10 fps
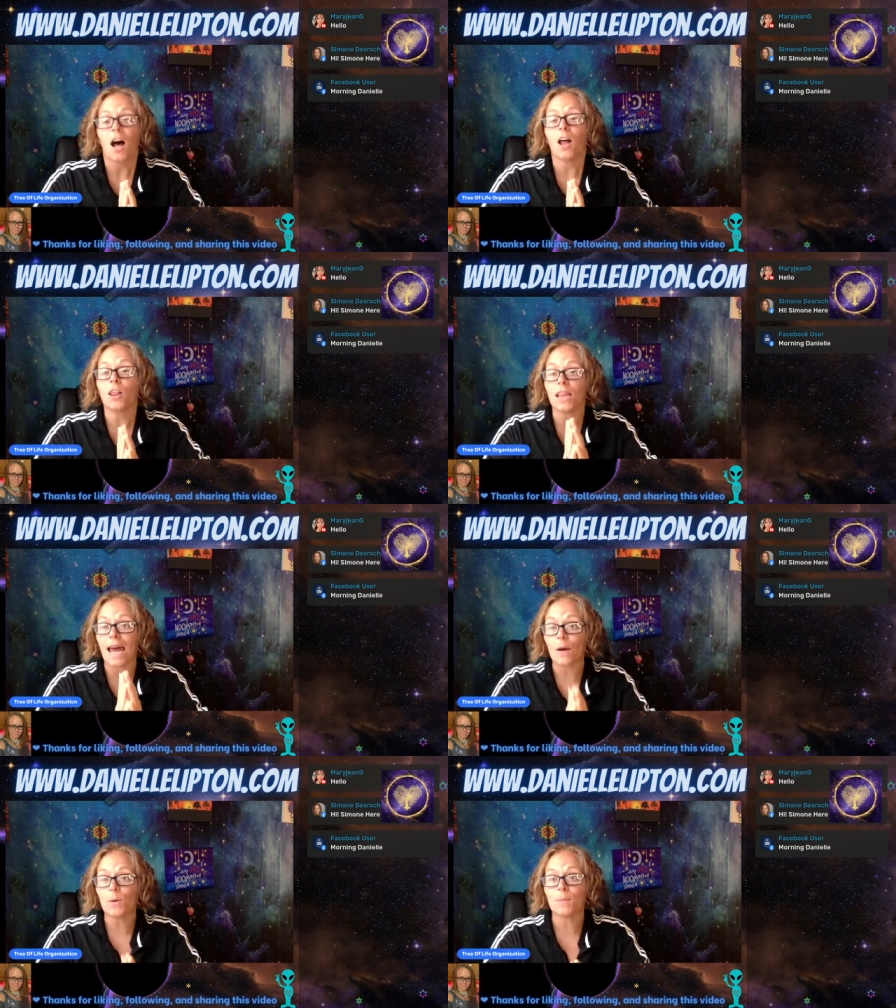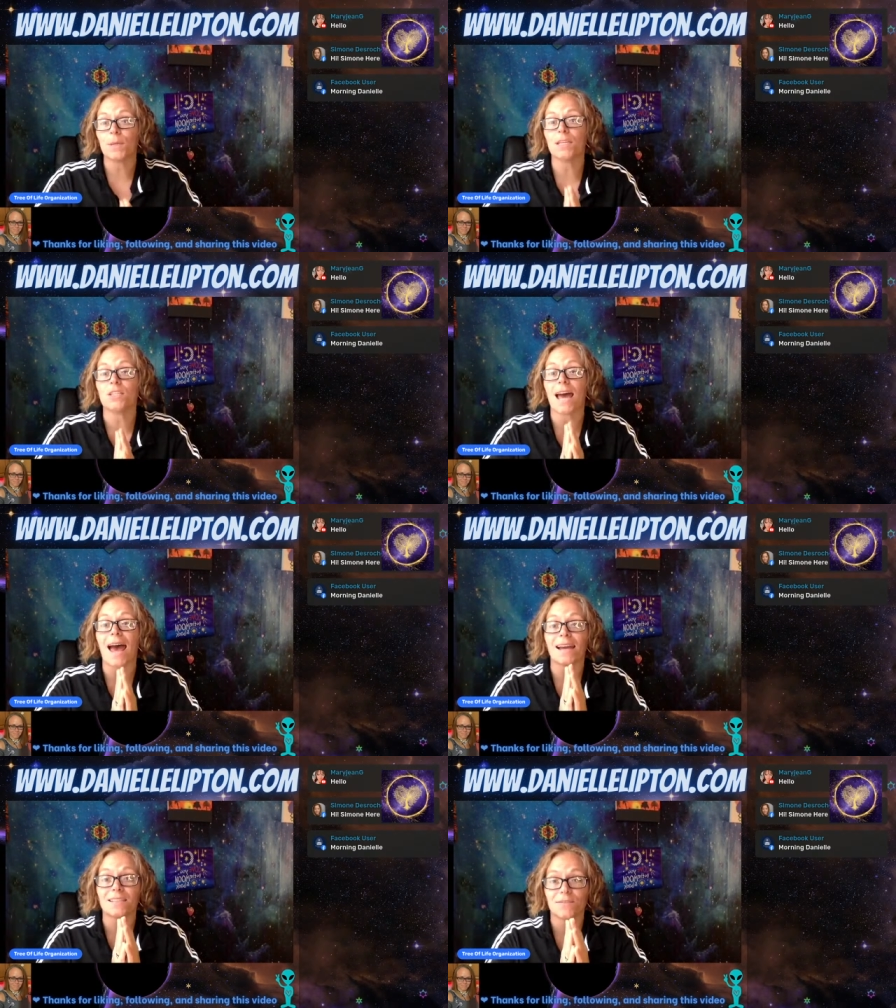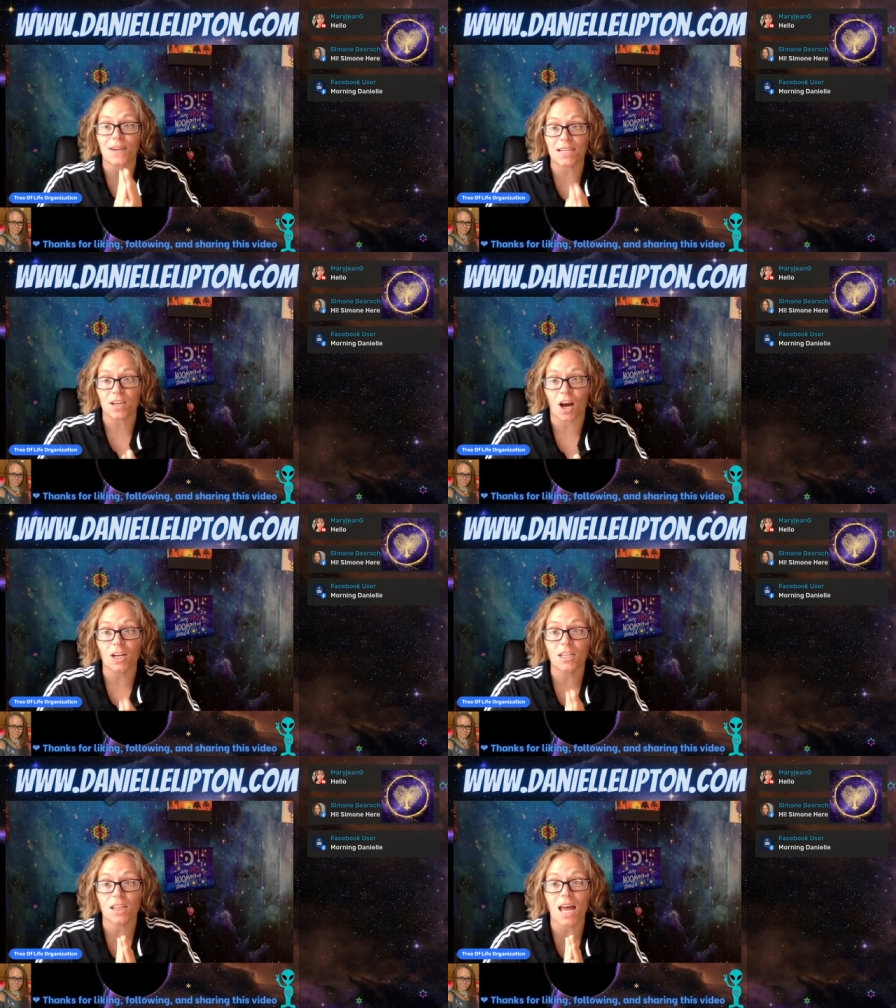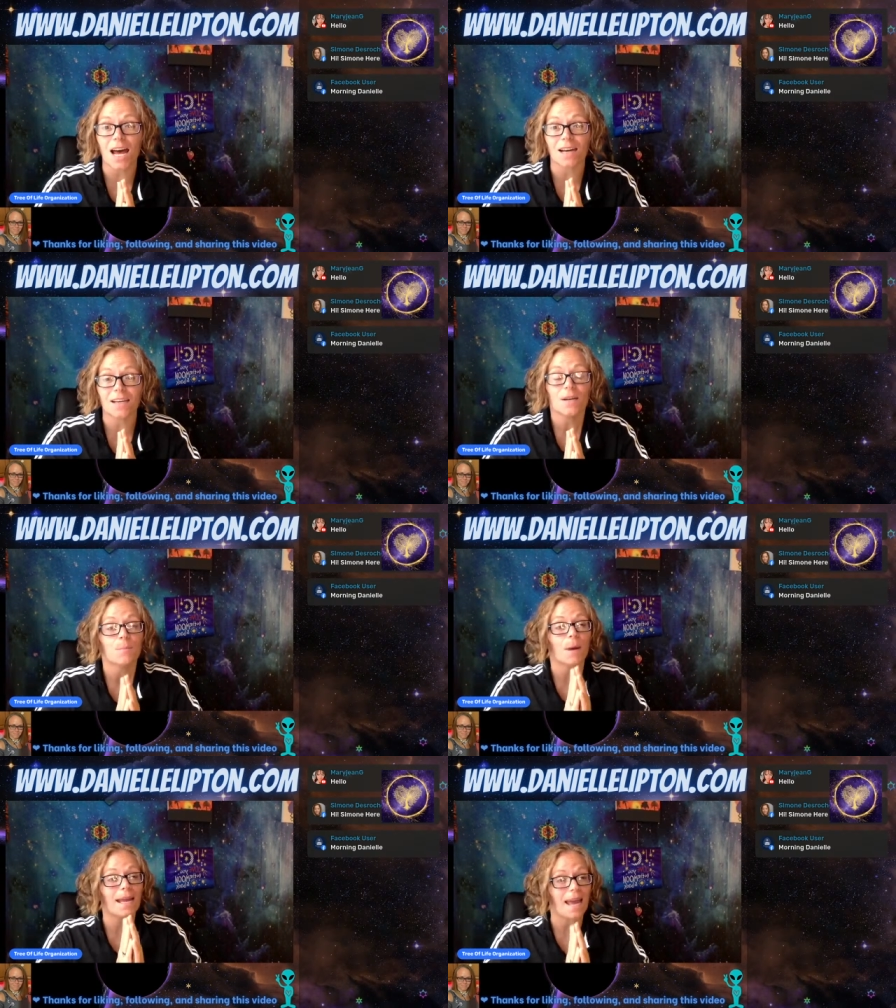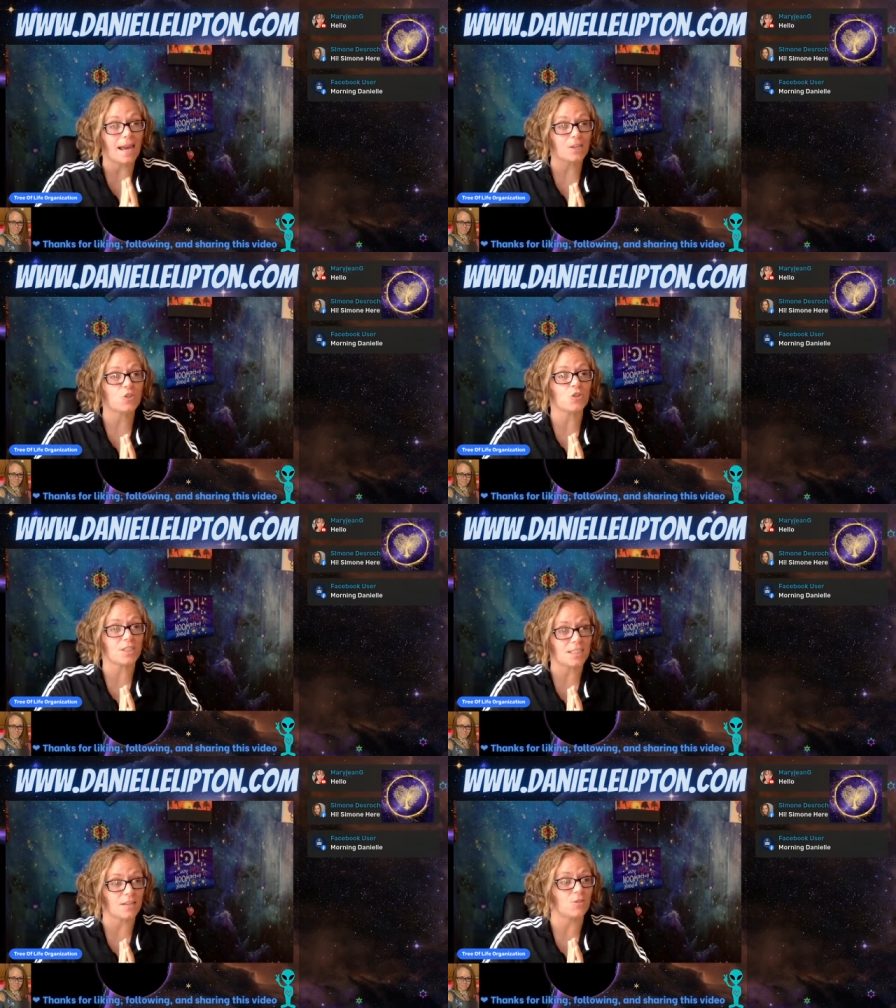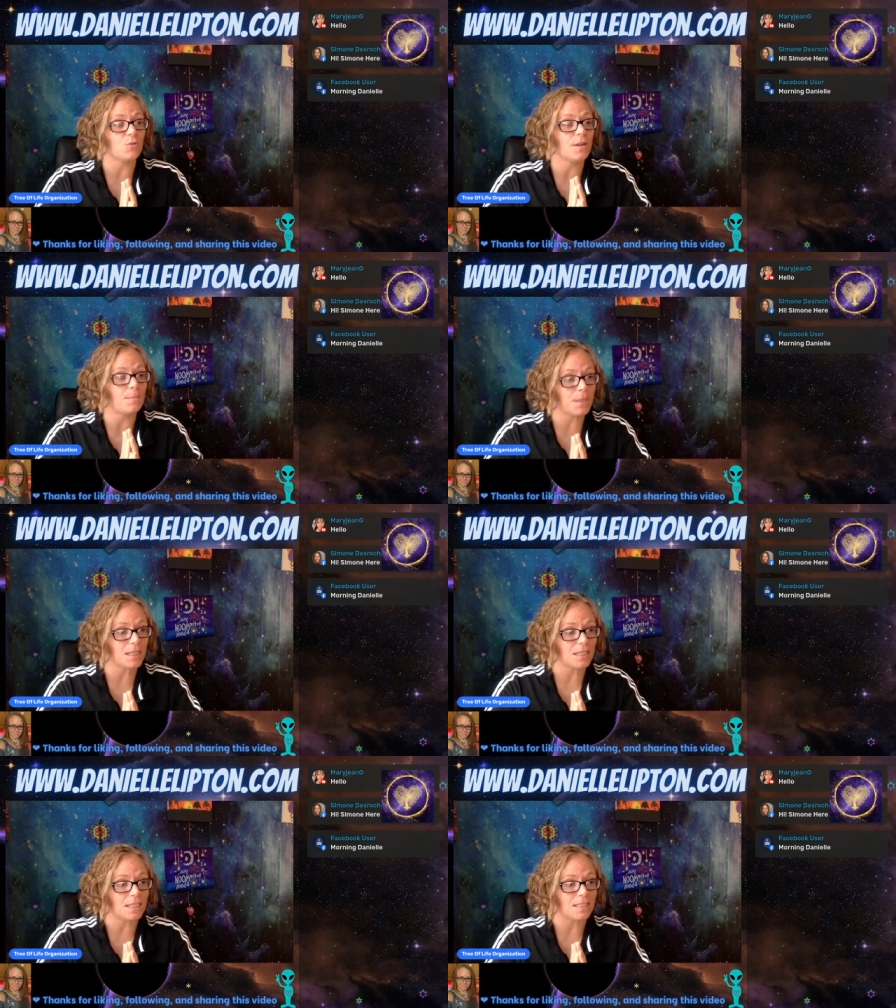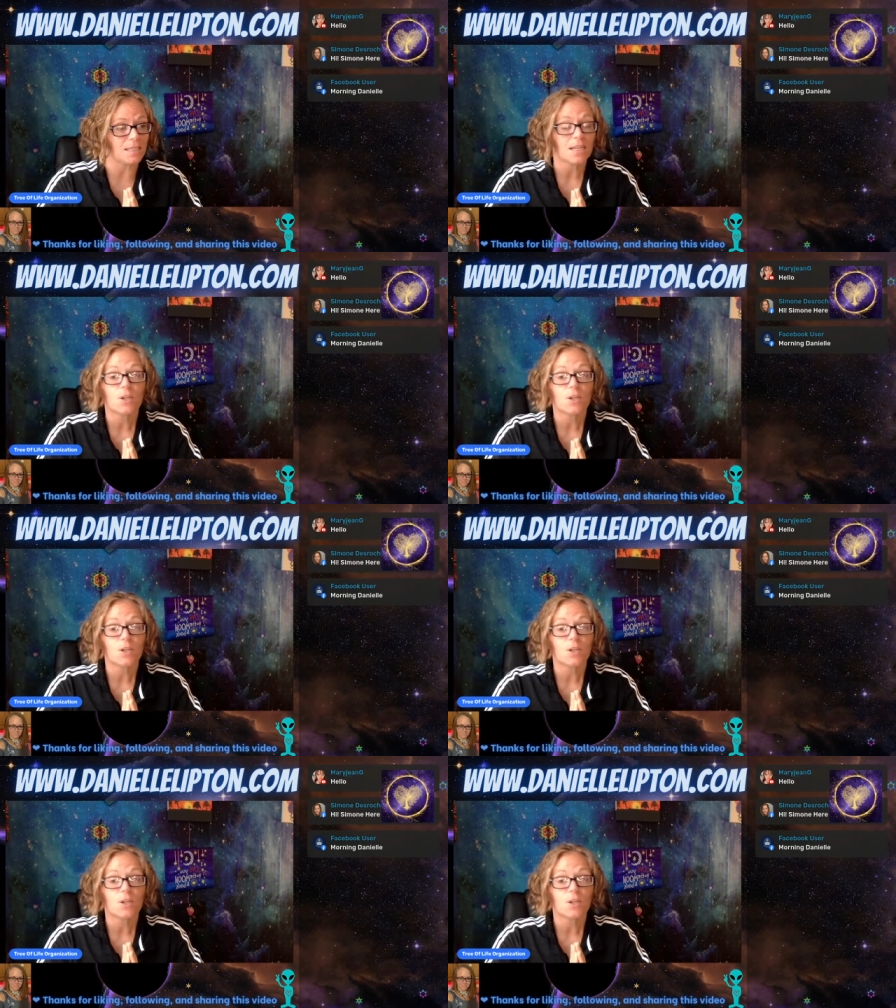allowing me to activate and unlock my extrasensory abilities